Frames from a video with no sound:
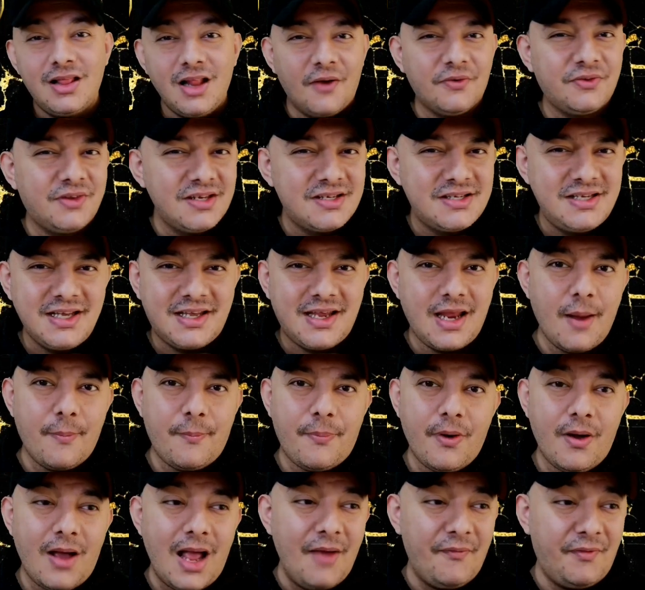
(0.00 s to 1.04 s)
love to see
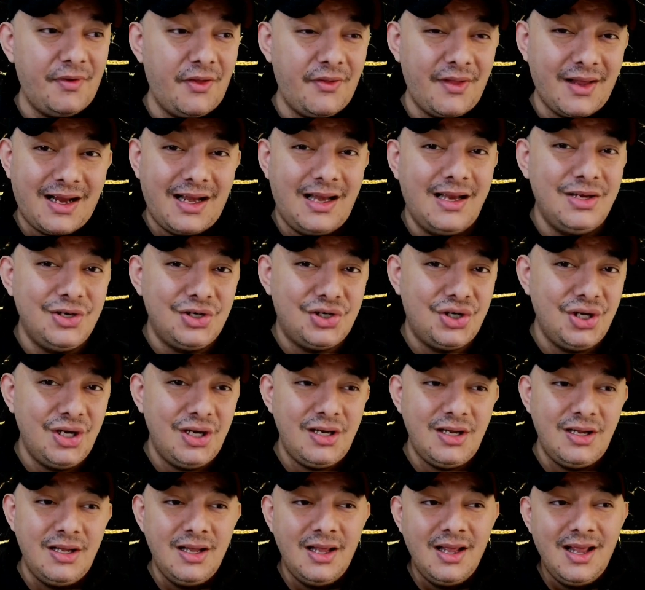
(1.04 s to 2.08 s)
Kepa have another clean
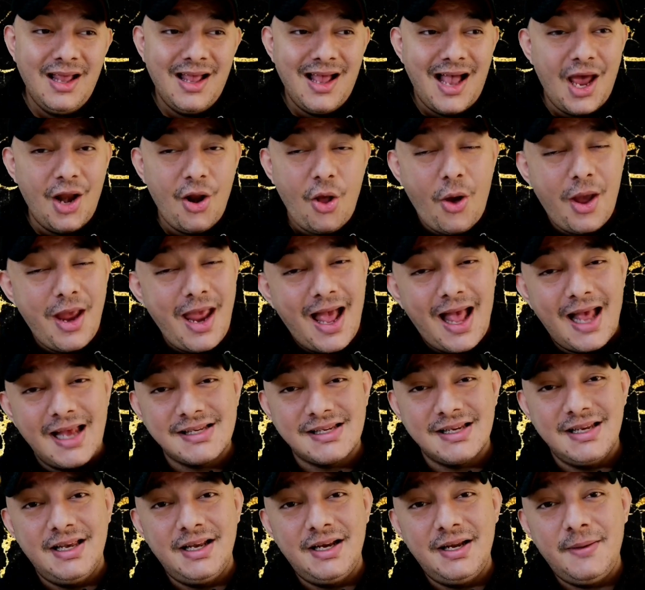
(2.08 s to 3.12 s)
sheet. I know he
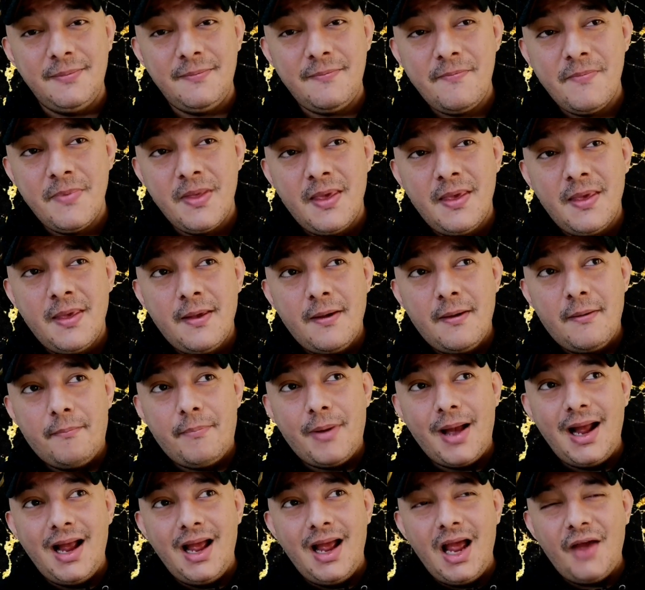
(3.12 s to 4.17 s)
has it in him.
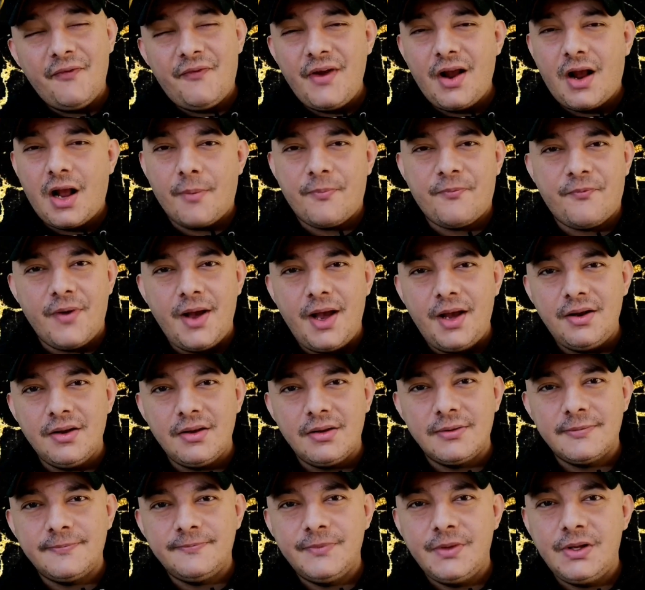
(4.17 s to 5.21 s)
But at FA Cup
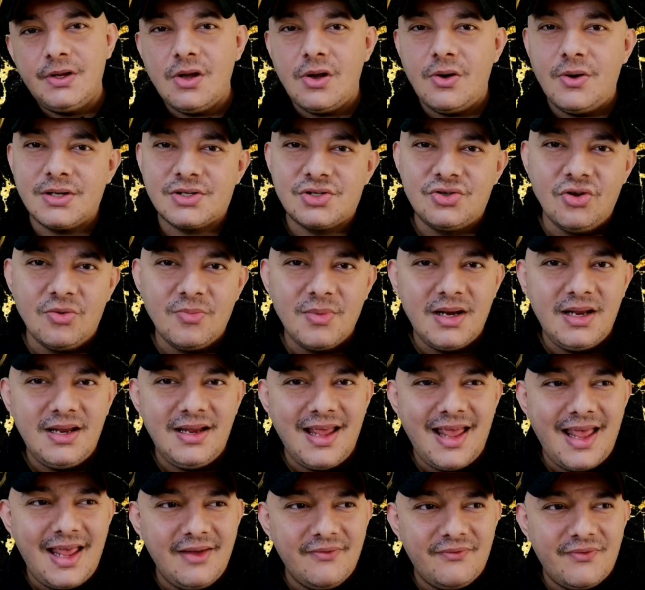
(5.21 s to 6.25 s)
final, you know, it's
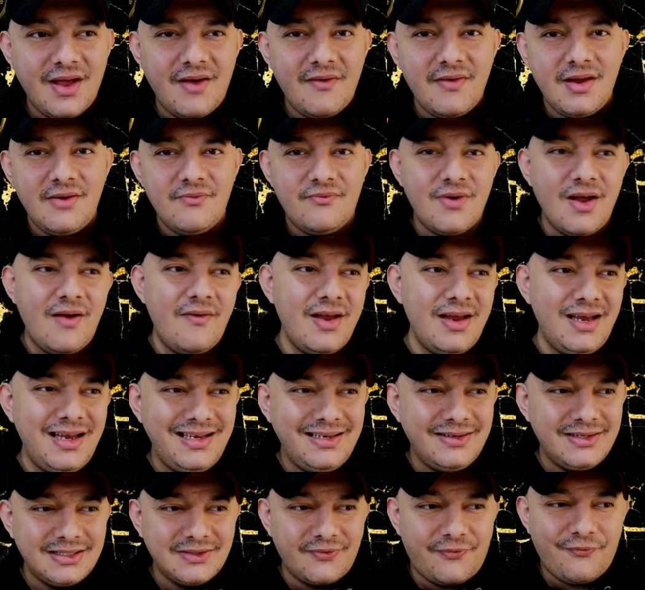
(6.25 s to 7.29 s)
normally a very,
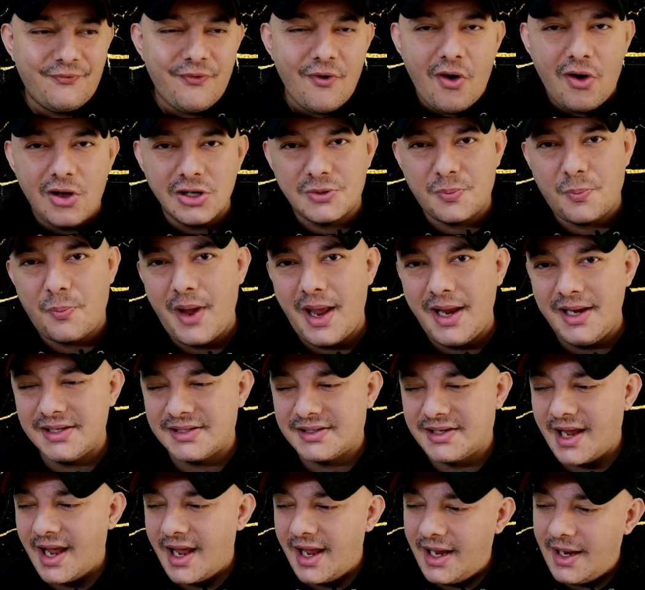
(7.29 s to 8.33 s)
very
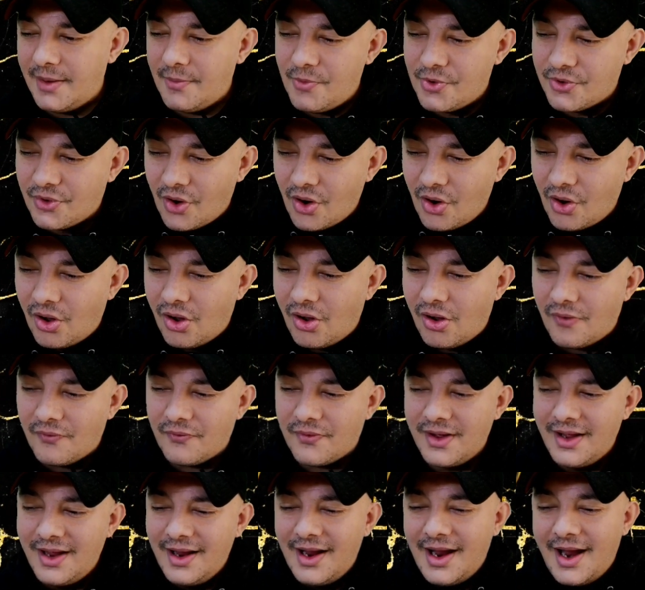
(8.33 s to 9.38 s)
fast-paced game with a lot
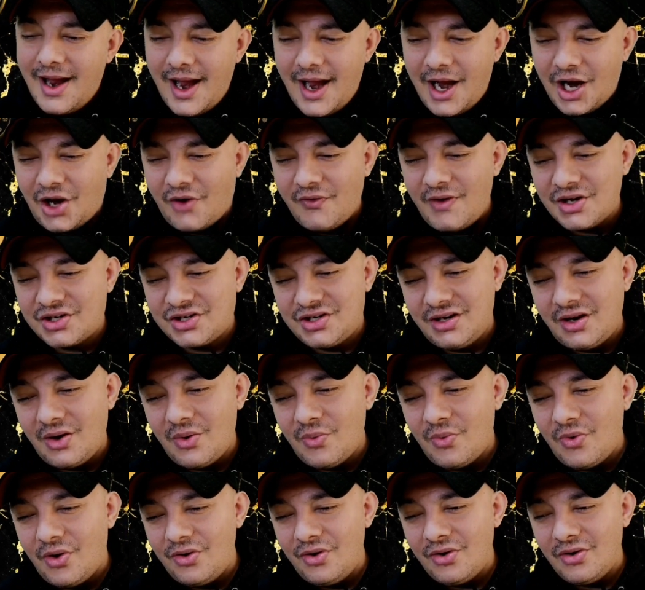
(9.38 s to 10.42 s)
of aggression
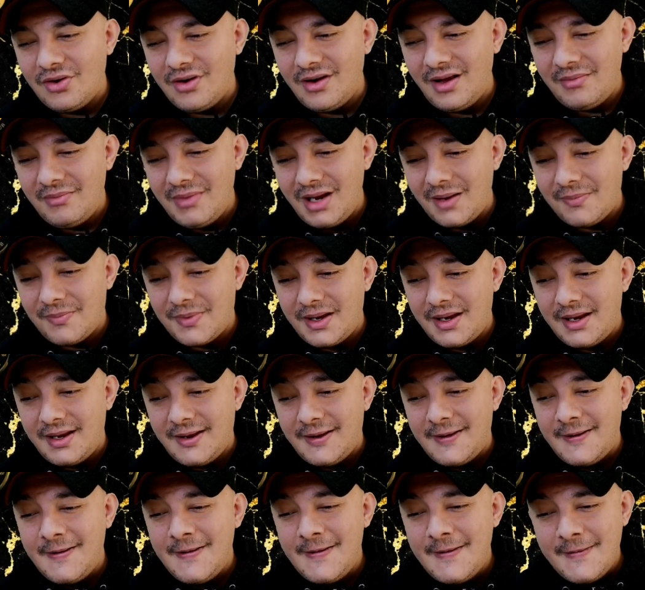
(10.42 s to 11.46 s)
and whatnot. And
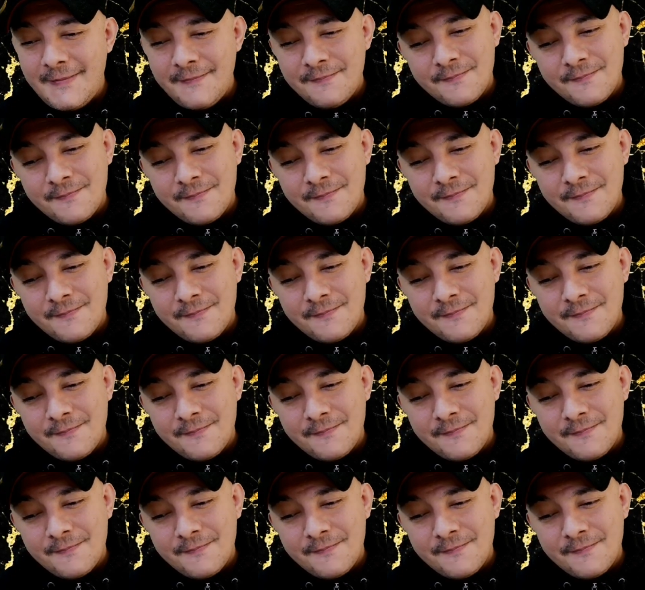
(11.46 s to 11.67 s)
maybe,